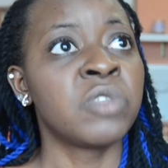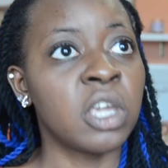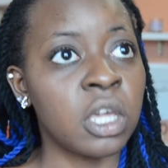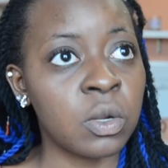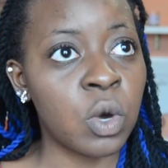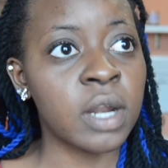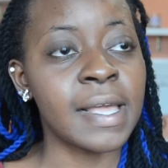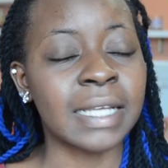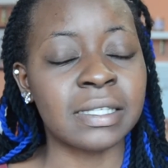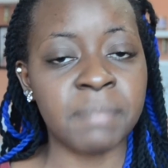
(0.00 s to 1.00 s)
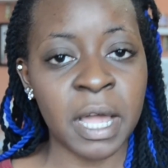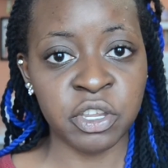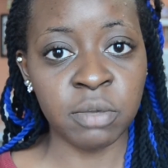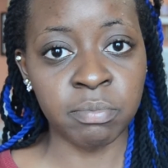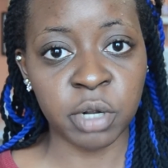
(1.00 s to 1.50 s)
you're going to want to expand
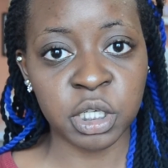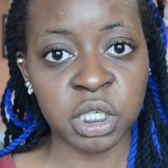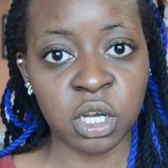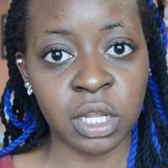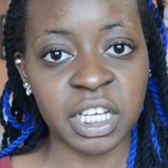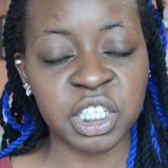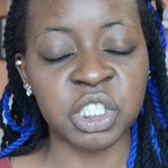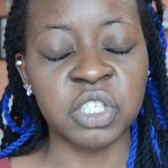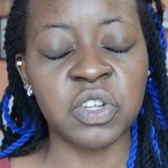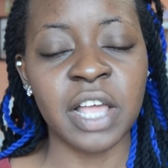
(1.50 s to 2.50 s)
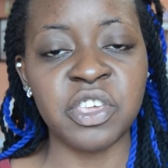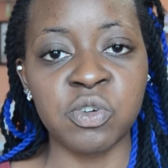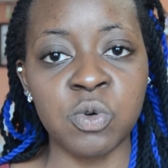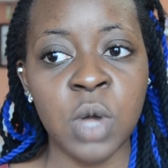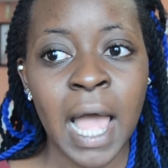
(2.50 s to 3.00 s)
your brush collection so that
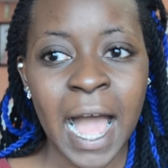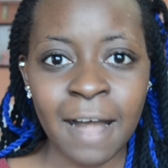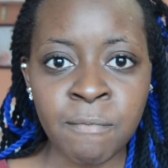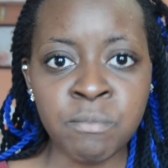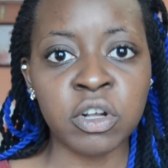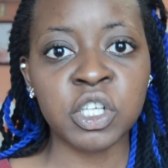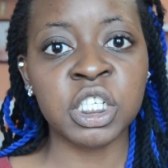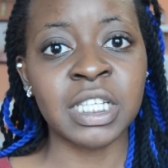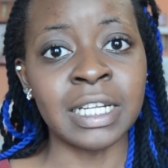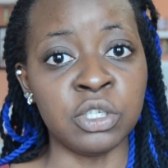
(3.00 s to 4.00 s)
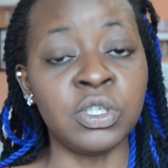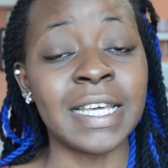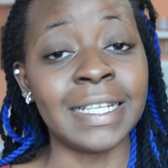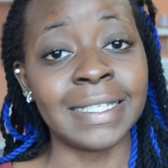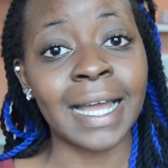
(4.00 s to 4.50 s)
you have brushes that do the
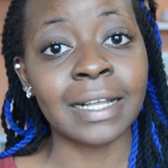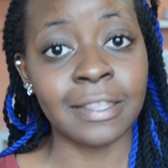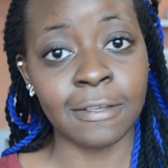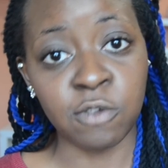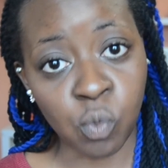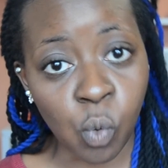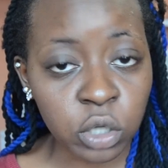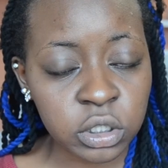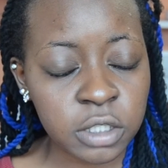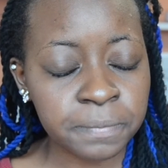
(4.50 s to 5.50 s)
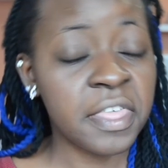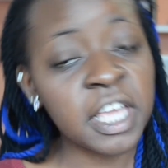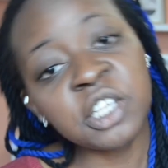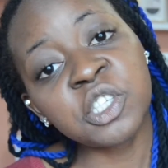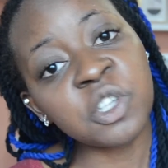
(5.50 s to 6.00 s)
exact thing you want.
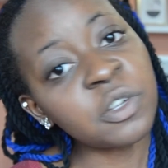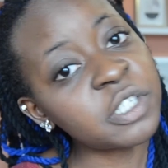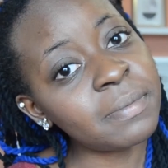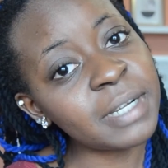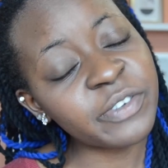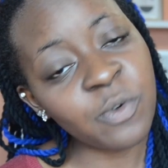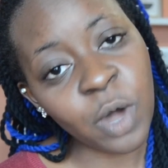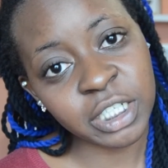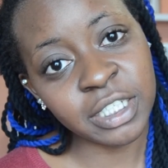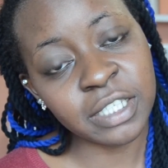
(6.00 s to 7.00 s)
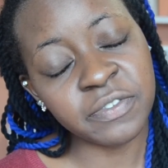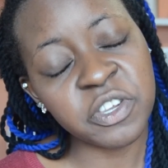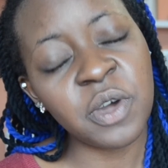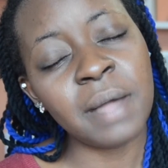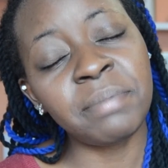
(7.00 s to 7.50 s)
Thank you so much for watching this
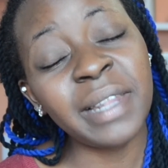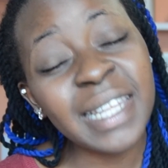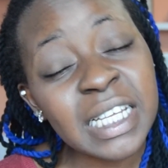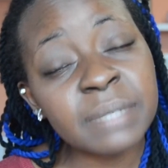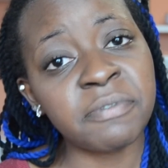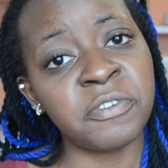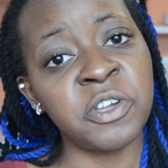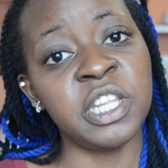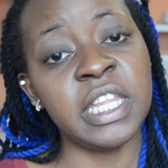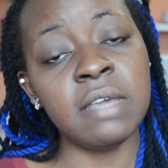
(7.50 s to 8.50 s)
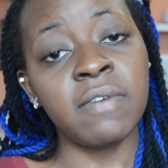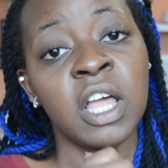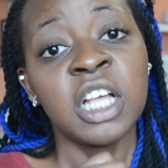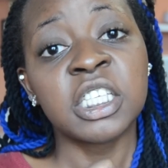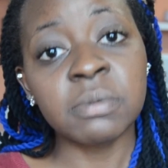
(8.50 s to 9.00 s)
video, and please, before you leave,
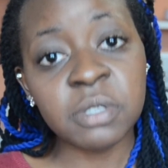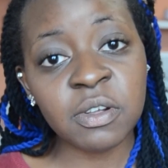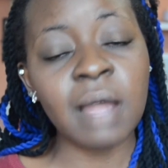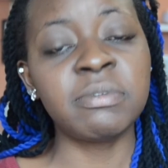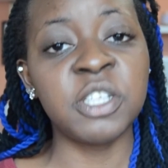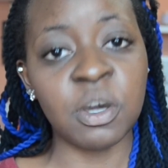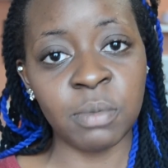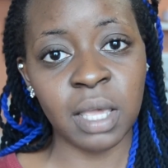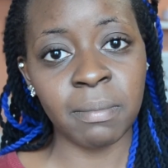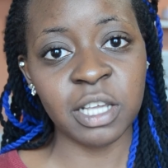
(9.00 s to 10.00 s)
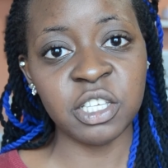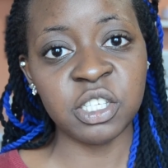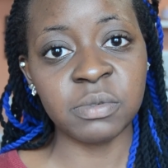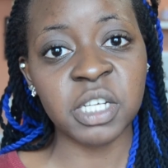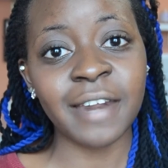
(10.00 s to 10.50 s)
subscribe to the OmogeMuRa
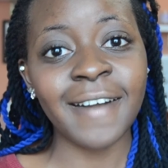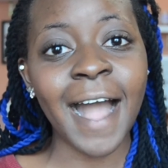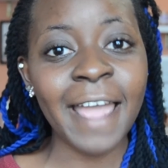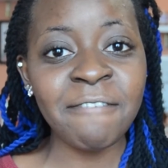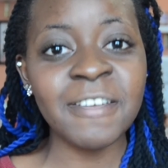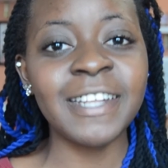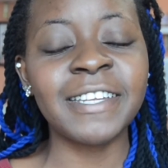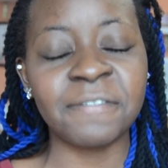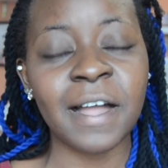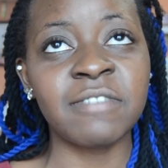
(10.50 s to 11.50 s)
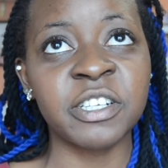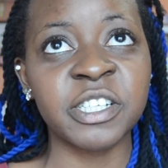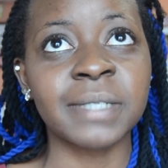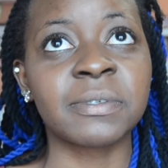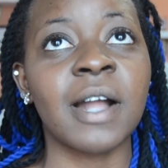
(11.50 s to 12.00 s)
YouTube channel. I reached 500
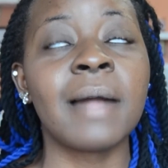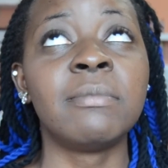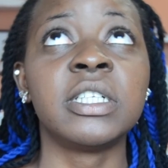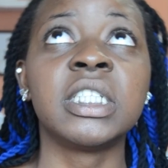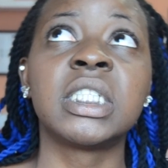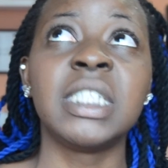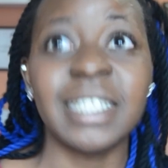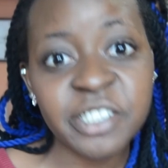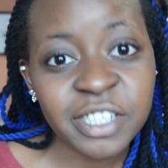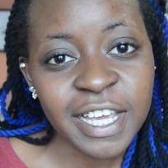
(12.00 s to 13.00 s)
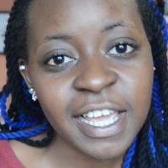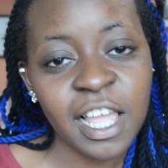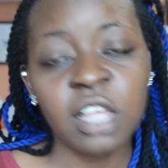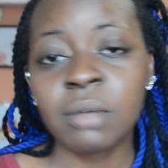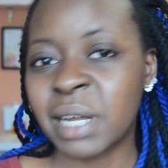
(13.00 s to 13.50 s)
subscribers yesterday.
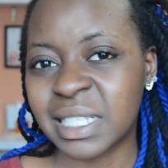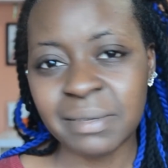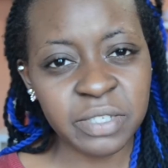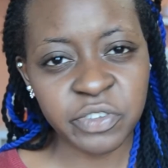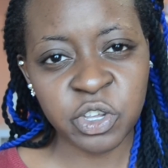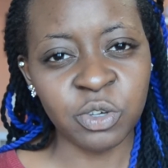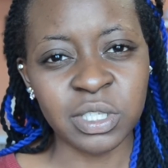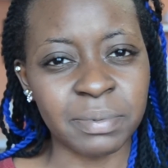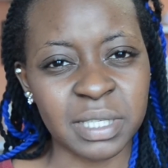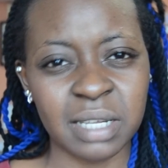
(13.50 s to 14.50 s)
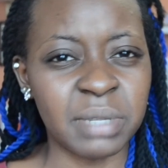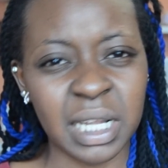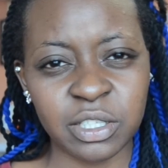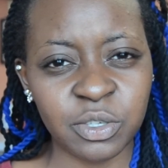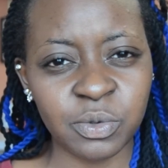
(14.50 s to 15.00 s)
By the time this video goes up, it's going to be
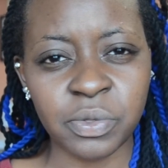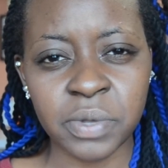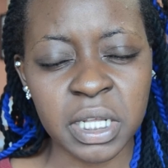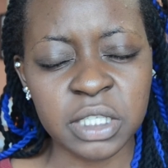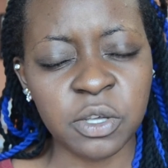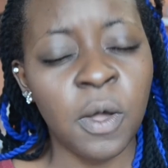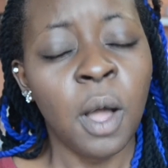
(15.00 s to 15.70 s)
like 2-3 days ago.